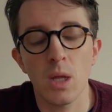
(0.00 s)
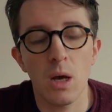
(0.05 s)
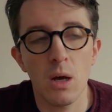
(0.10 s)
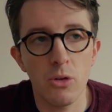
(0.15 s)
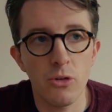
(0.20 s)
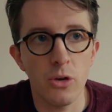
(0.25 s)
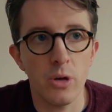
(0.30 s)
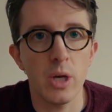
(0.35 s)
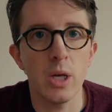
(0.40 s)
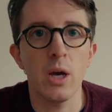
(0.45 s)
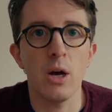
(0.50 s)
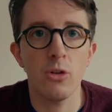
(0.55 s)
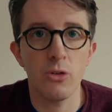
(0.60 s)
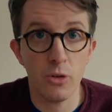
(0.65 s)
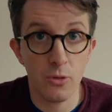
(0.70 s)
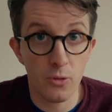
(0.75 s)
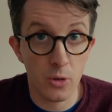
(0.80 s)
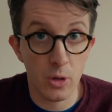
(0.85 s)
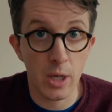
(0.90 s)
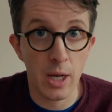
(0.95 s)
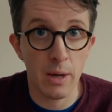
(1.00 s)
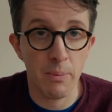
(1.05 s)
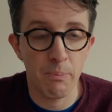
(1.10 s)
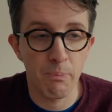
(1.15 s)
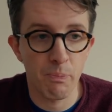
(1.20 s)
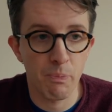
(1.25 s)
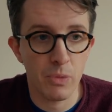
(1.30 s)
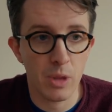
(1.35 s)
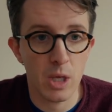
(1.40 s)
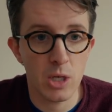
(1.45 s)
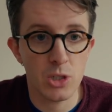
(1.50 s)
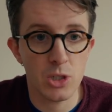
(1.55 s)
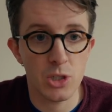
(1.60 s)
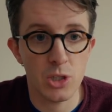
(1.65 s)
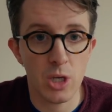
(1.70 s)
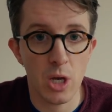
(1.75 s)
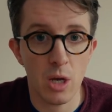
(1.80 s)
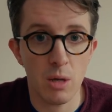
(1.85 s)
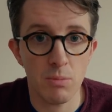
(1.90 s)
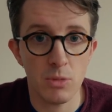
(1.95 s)
I'll do it. I'll do it for you now. This
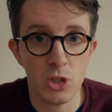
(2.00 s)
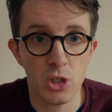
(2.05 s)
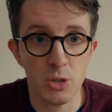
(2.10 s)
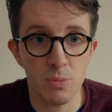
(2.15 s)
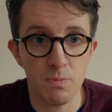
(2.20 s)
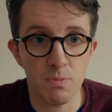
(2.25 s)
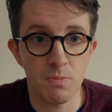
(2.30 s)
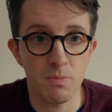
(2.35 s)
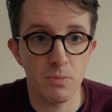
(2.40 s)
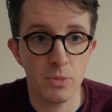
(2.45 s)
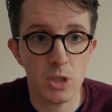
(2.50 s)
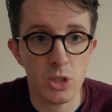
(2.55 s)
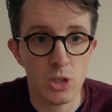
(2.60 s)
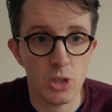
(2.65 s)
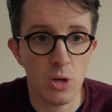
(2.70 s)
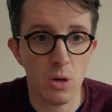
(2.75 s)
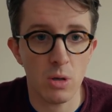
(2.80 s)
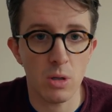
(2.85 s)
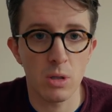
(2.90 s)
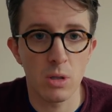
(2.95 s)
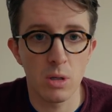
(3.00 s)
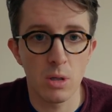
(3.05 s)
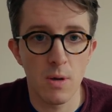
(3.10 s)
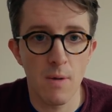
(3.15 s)
is uh, this is this is Colin.